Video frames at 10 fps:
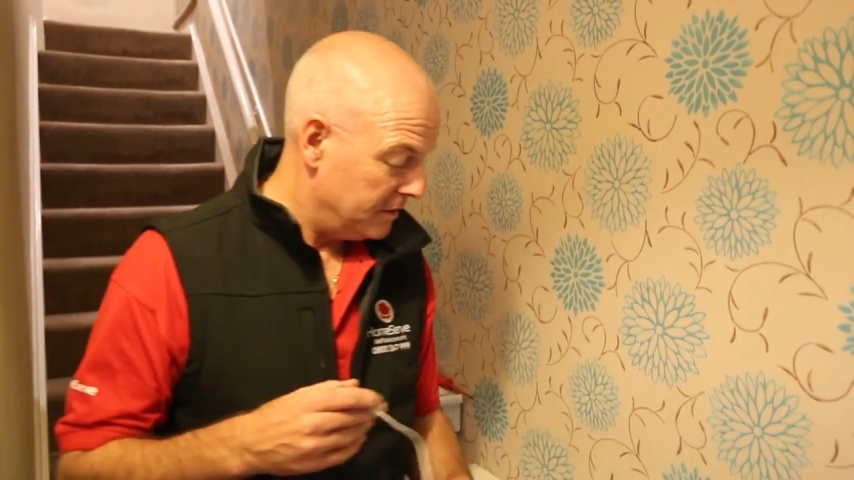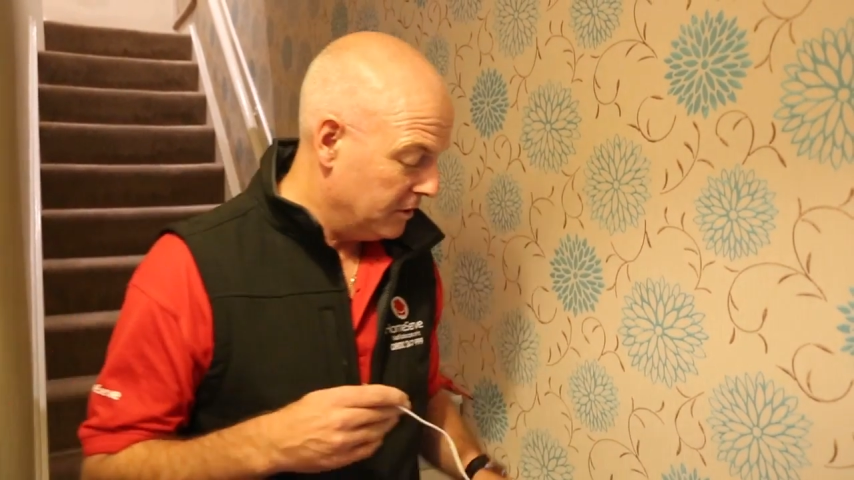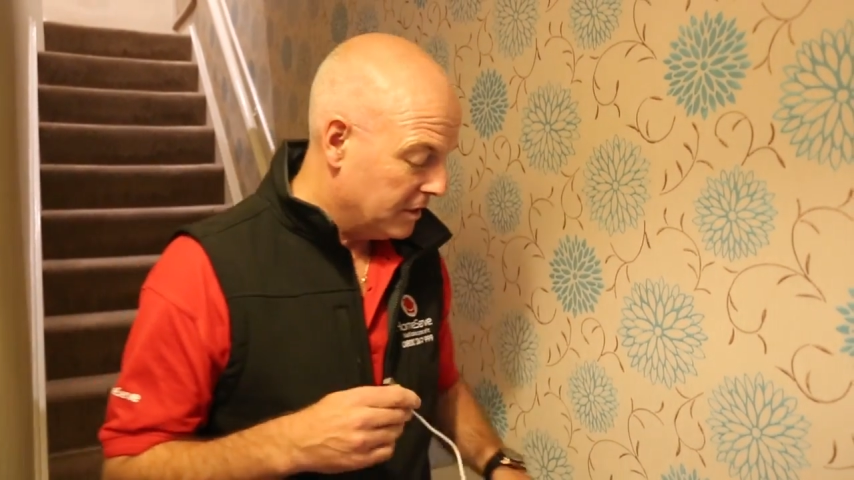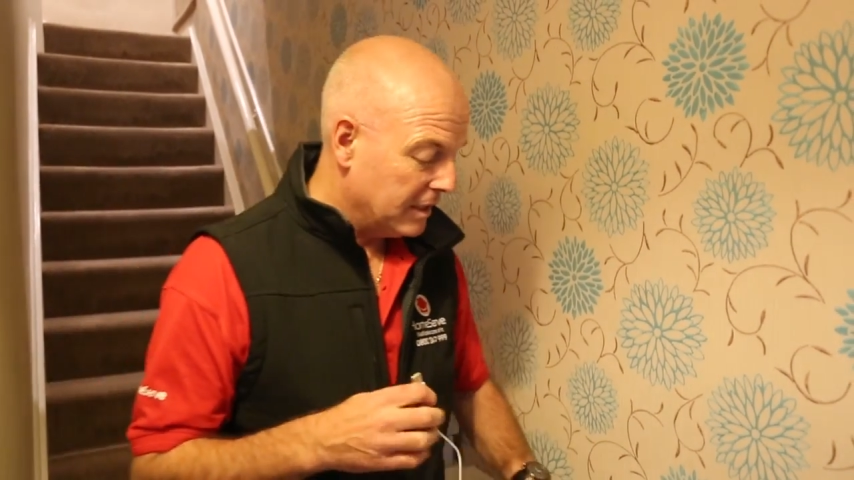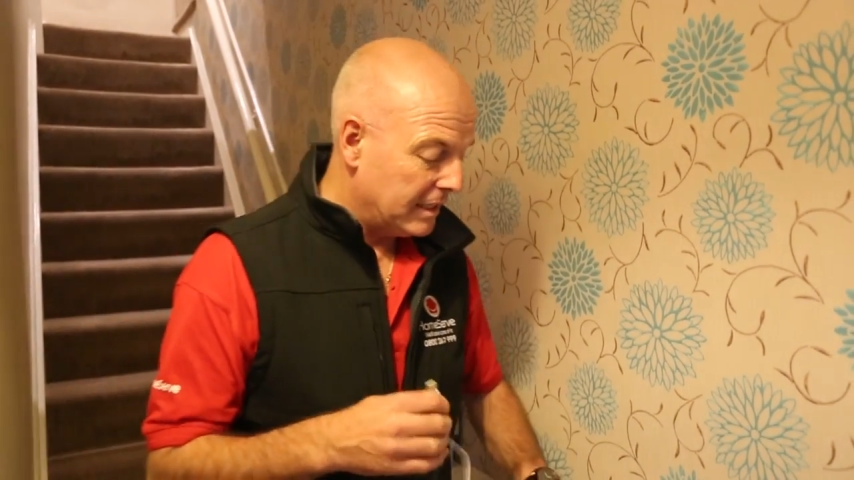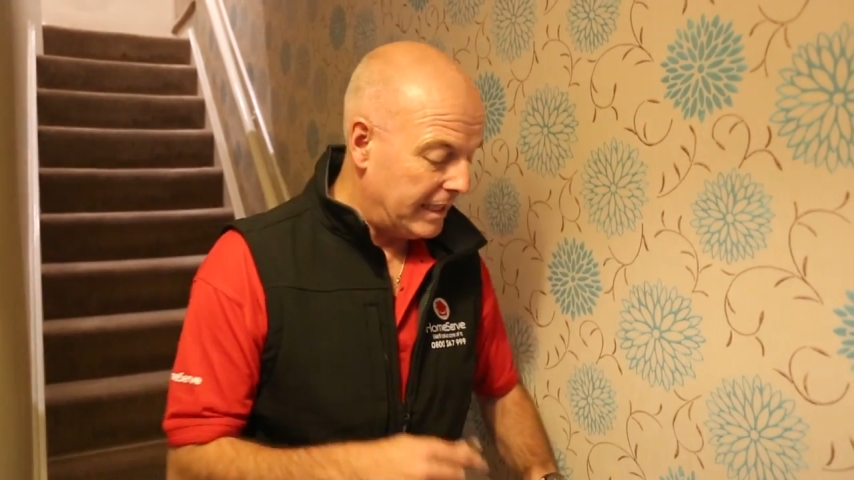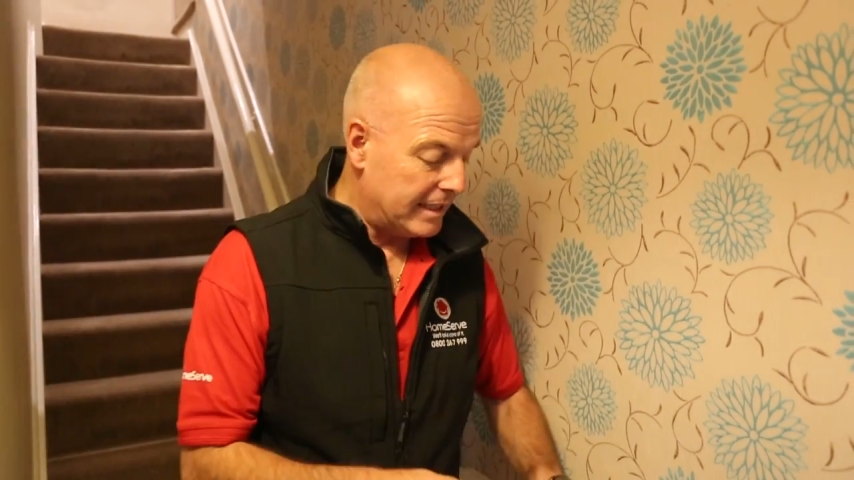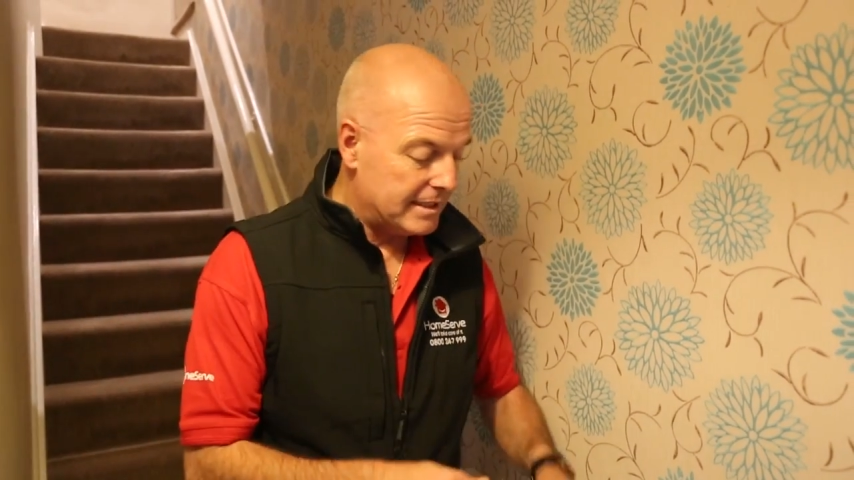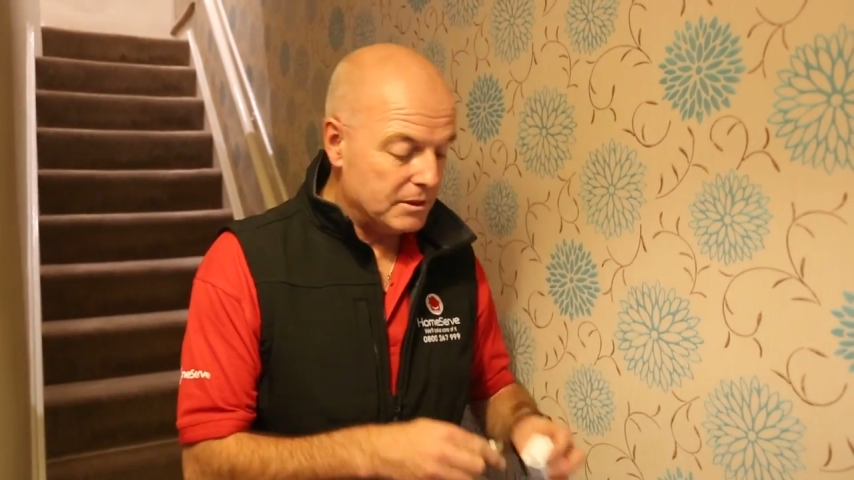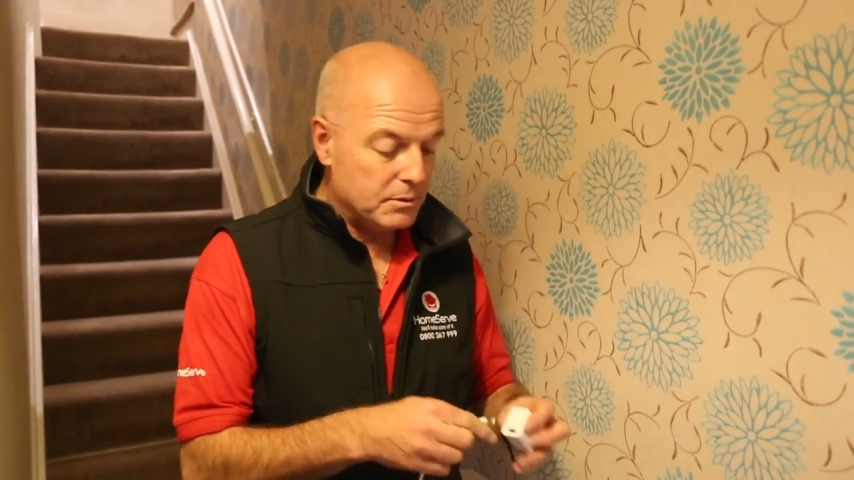you can
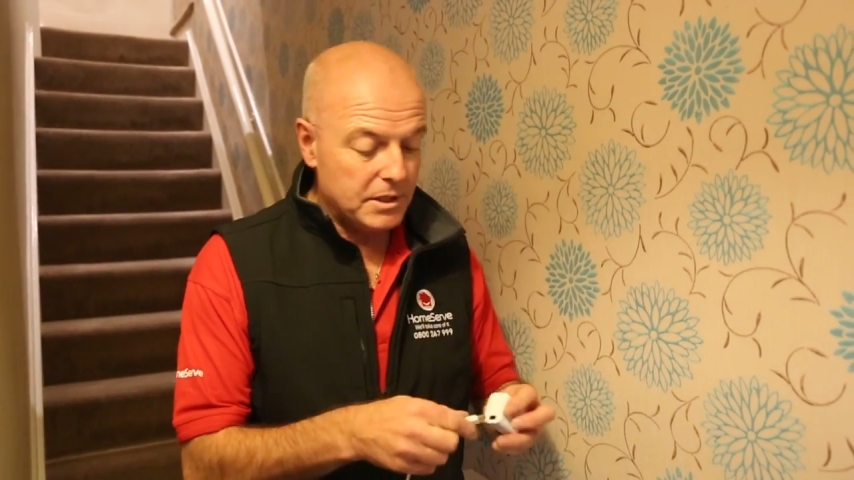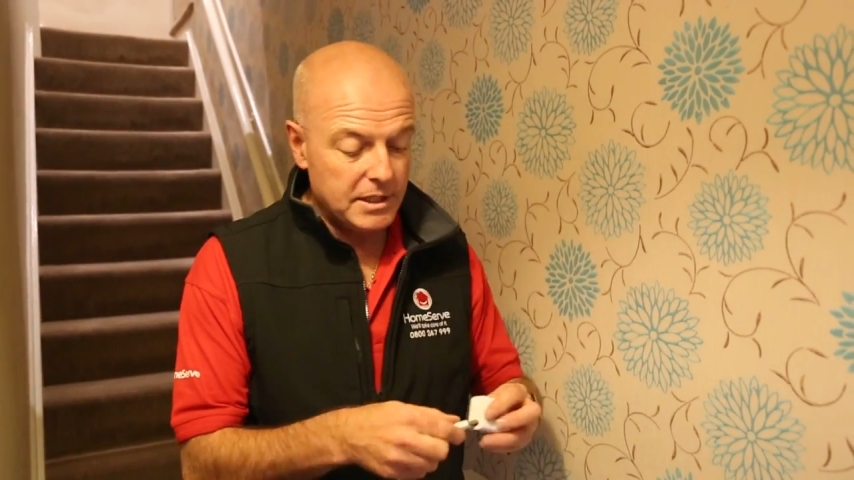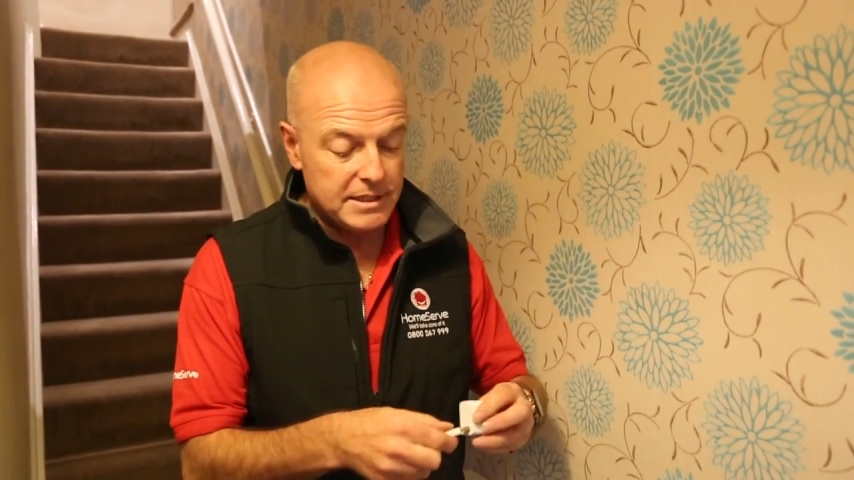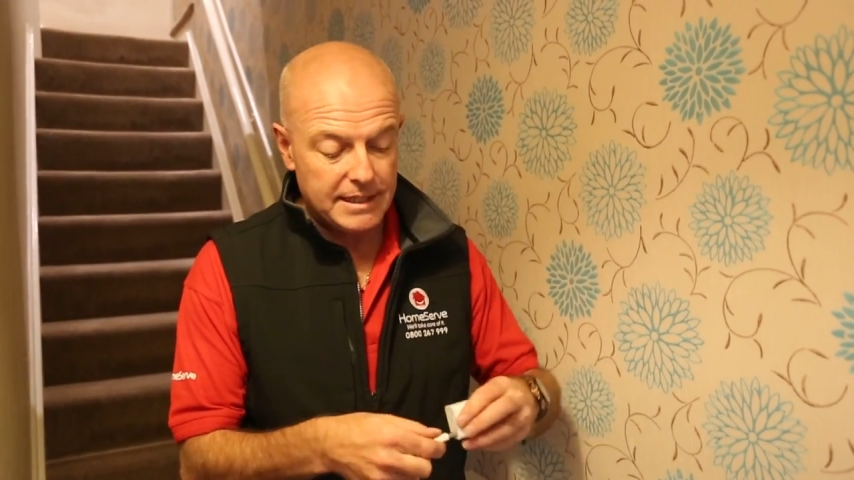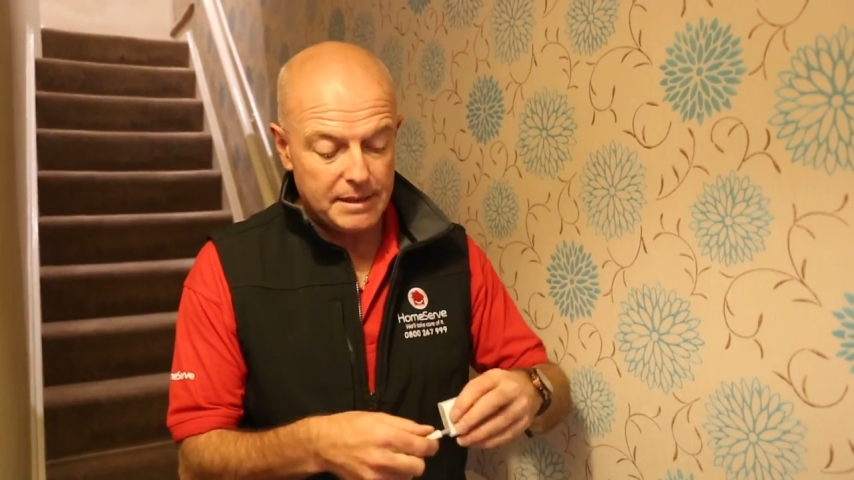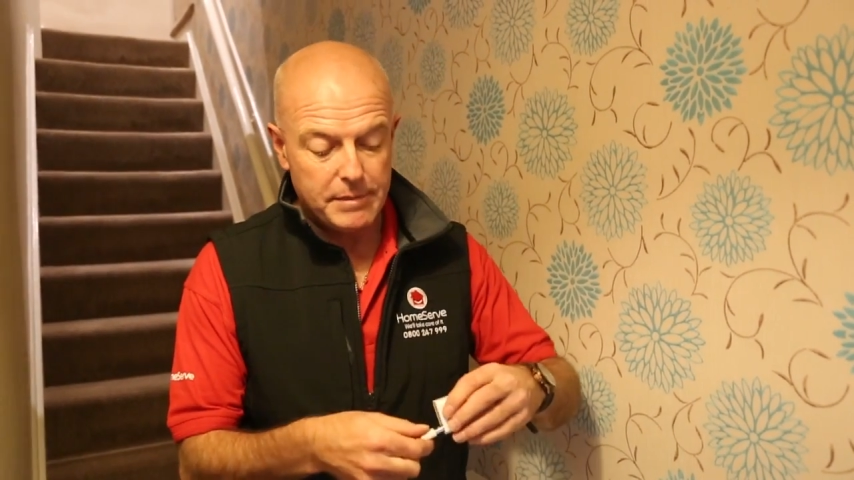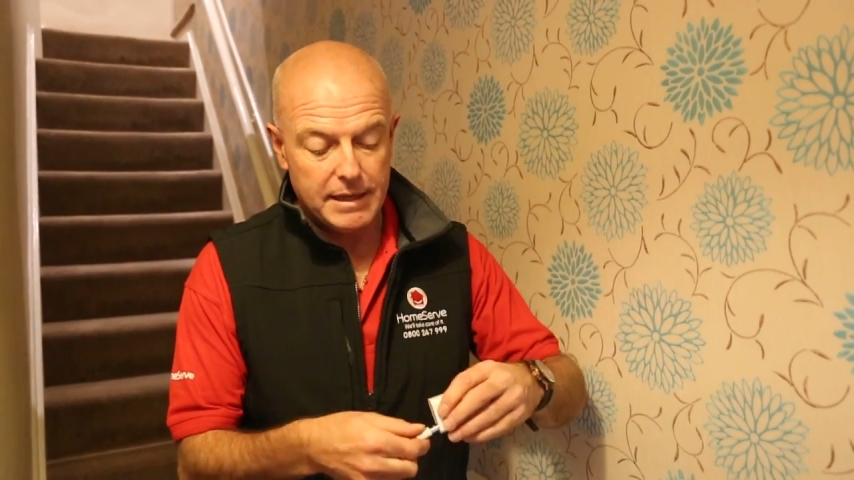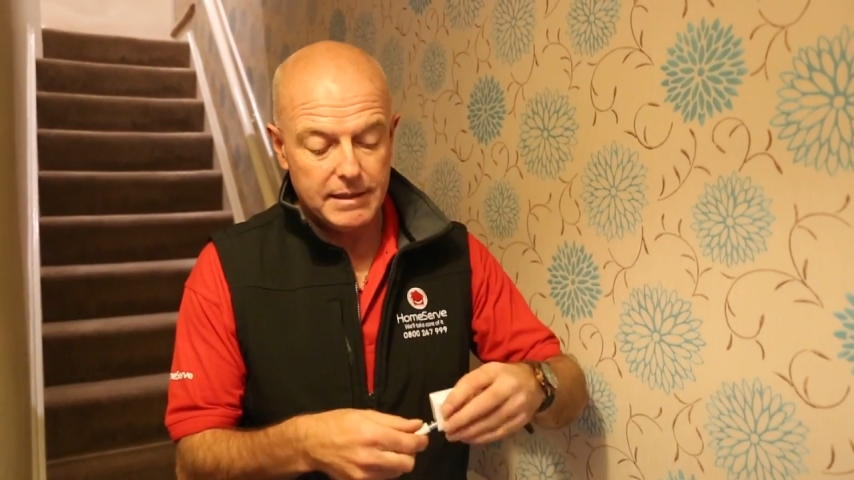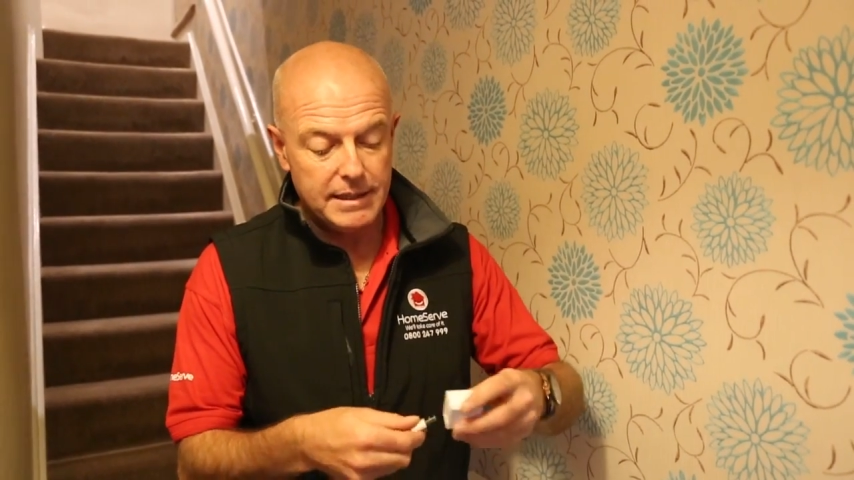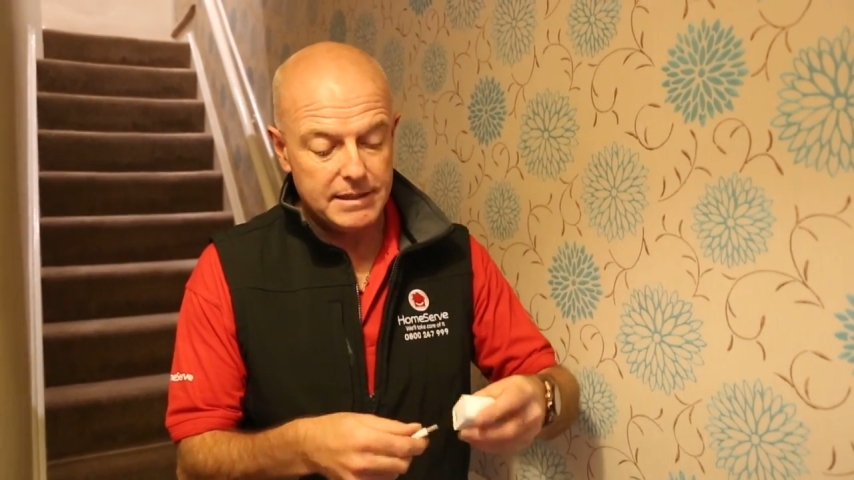connect into a 13 amp
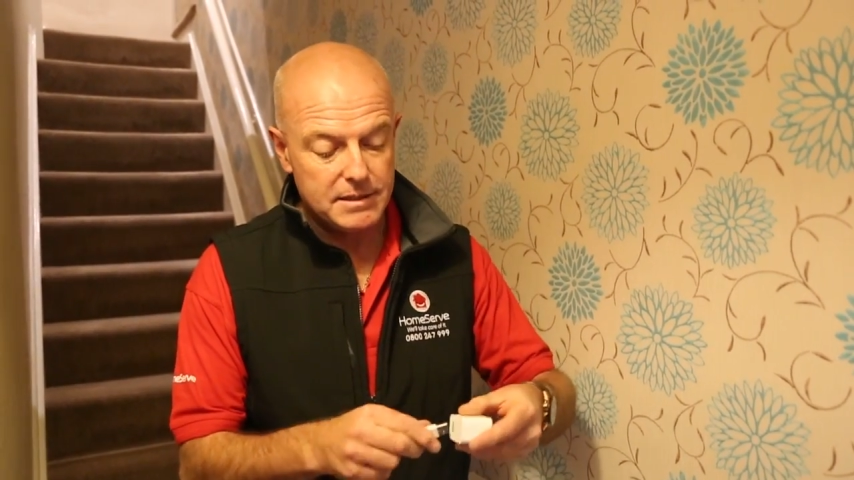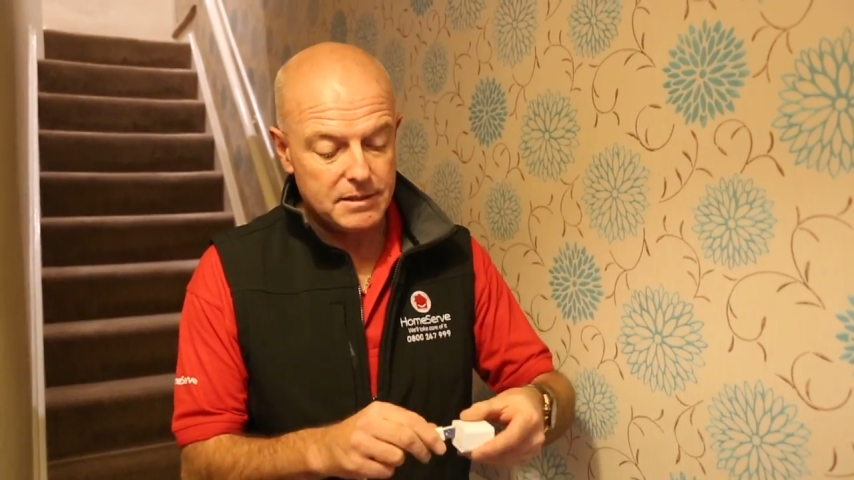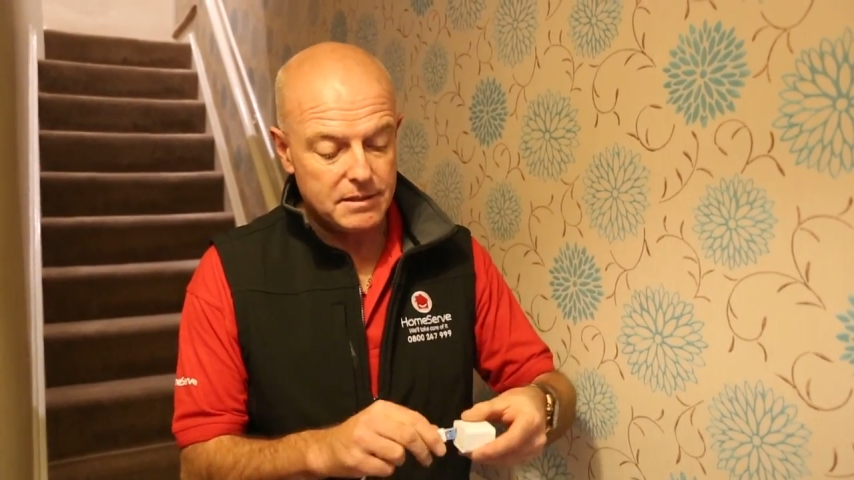outlet